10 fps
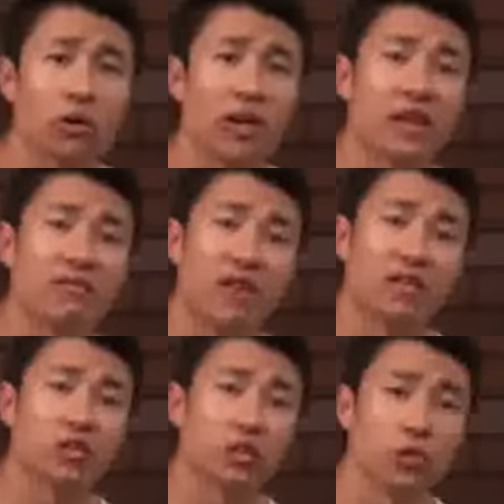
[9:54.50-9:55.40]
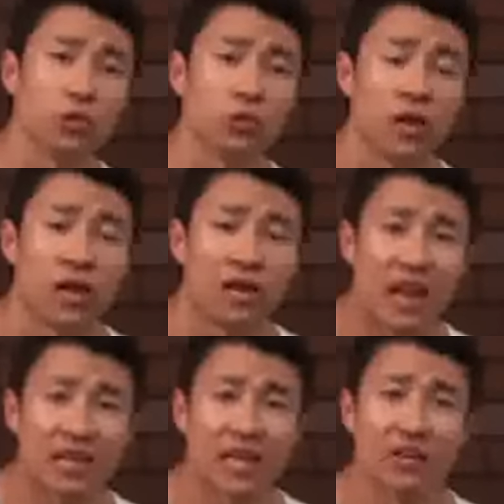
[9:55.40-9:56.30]
in phase 2,
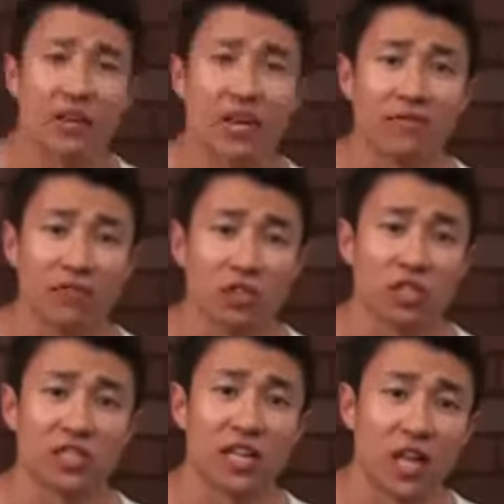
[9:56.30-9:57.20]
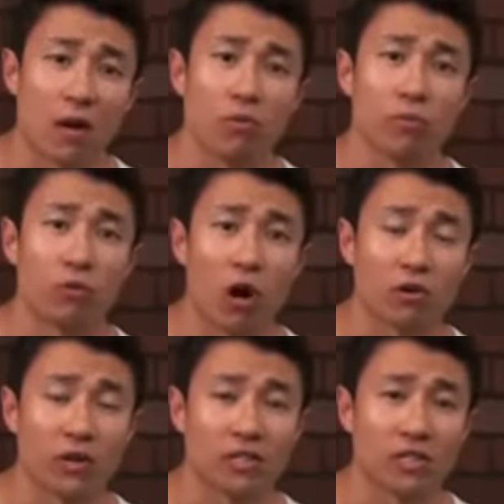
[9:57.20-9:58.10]
now that you're going to visually see a lot more
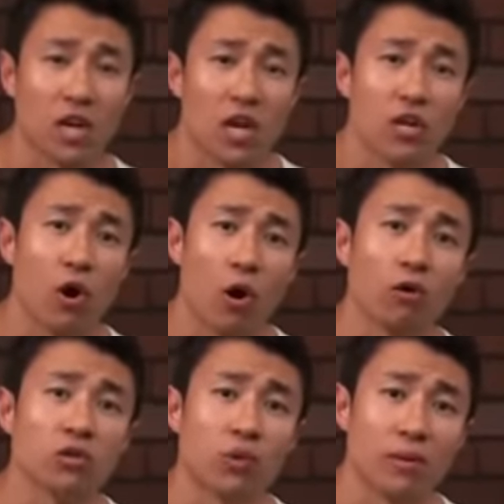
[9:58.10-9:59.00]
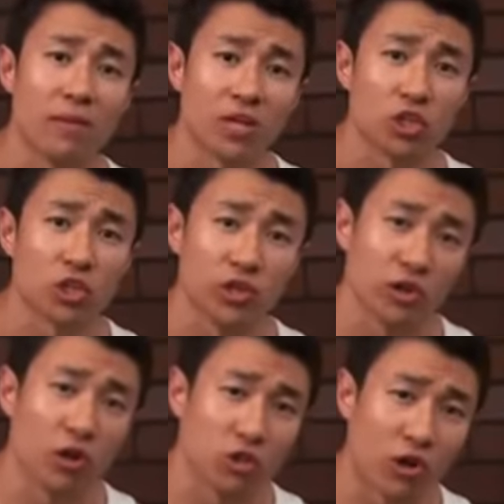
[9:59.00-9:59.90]
progress, you always want to make sure
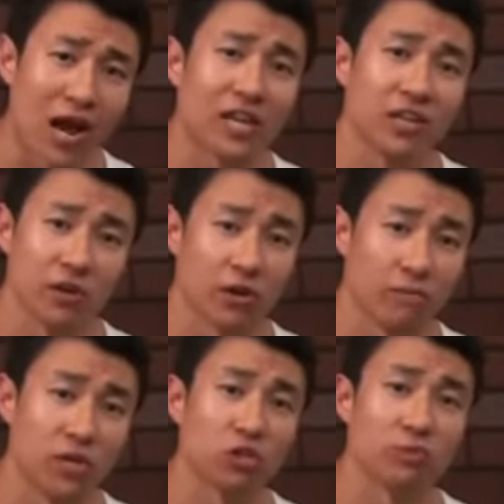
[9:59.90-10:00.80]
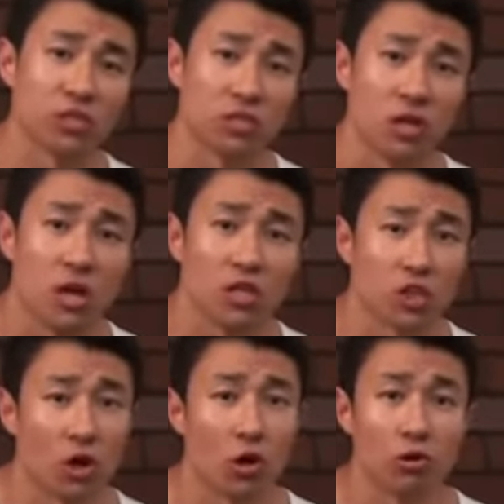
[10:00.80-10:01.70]
you're tracking your measurements.
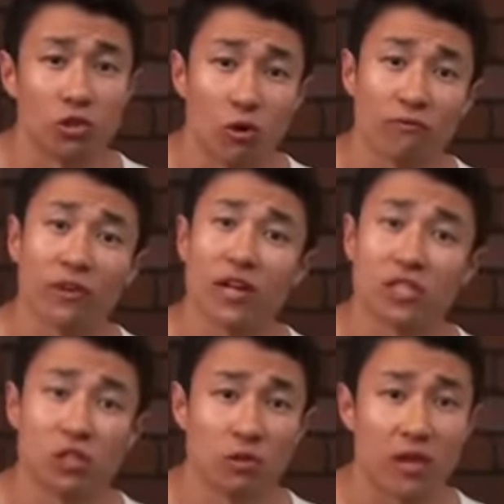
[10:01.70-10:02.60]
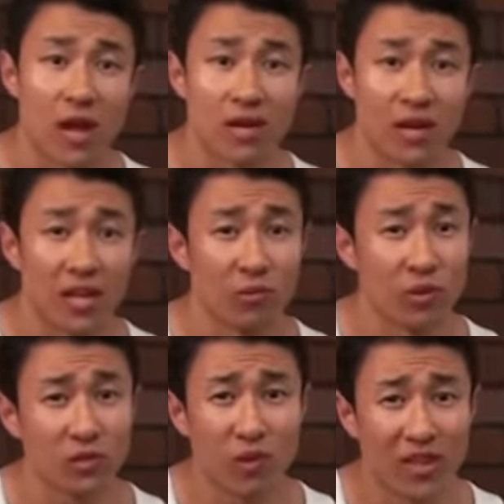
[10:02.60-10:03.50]
So don't forget to do that. And the
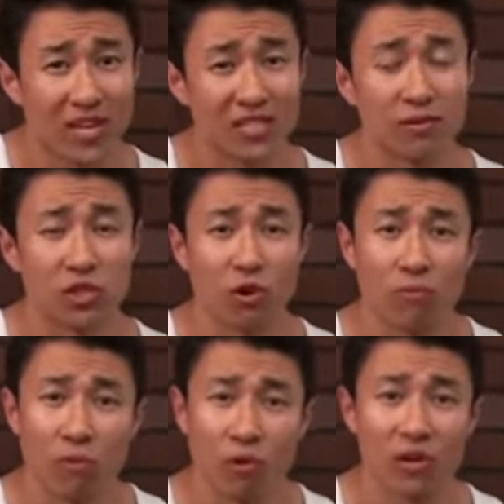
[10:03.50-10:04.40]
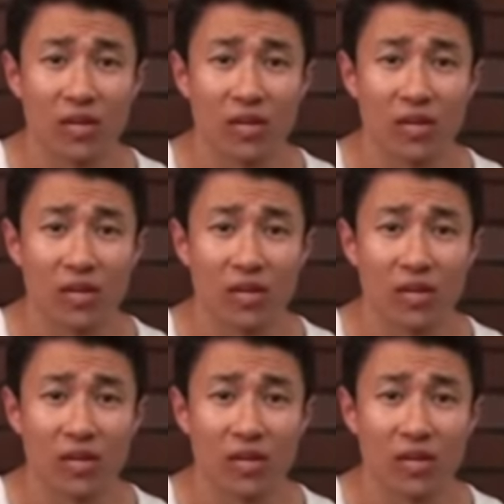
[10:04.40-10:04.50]
reason why that's so important,